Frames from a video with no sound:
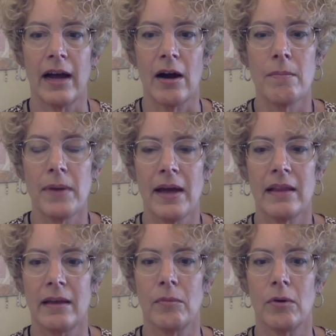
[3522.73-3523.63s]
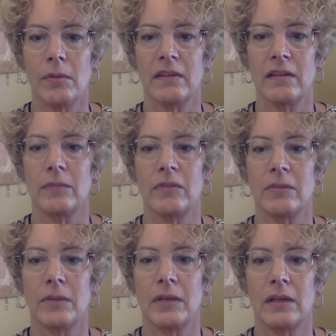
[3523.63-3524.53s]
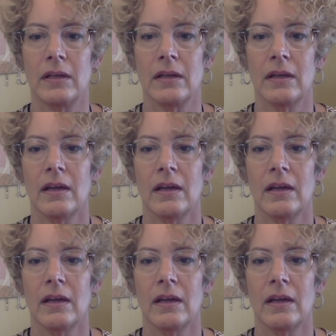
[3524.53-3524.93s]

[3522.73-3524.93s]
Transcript: how bad that moment seems to be,